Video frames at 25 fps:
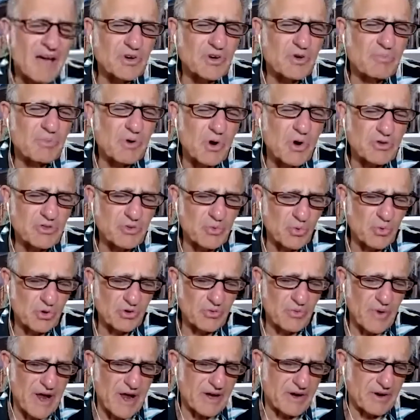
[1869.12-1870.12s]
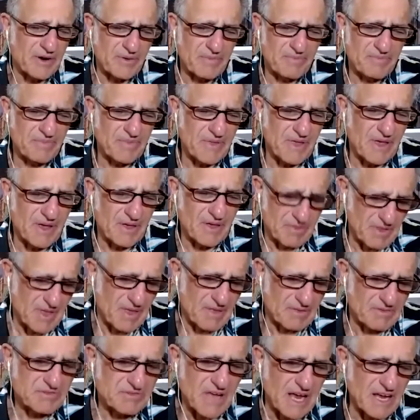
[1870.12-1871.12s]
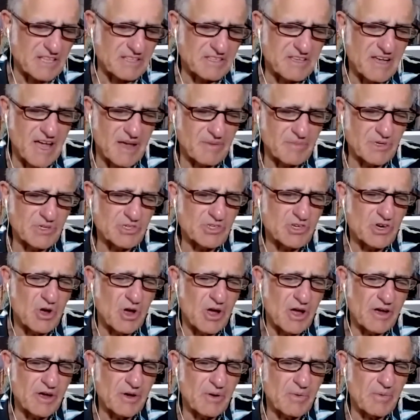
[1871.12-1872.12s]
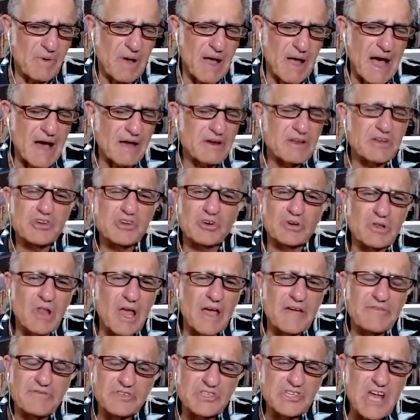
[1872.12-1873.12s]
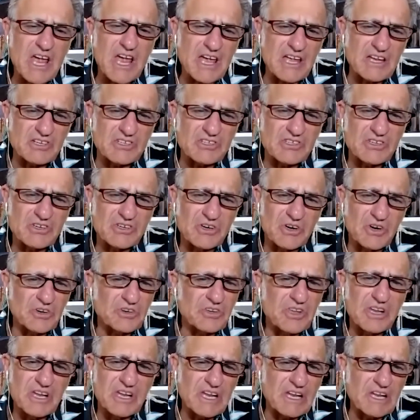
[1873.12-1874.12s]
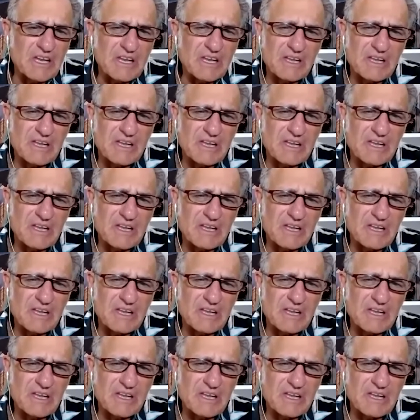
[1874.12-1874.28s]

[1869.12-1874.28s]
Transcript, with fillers: you broke the world record, uh, that second time in Chicago, how did your life change? or did it?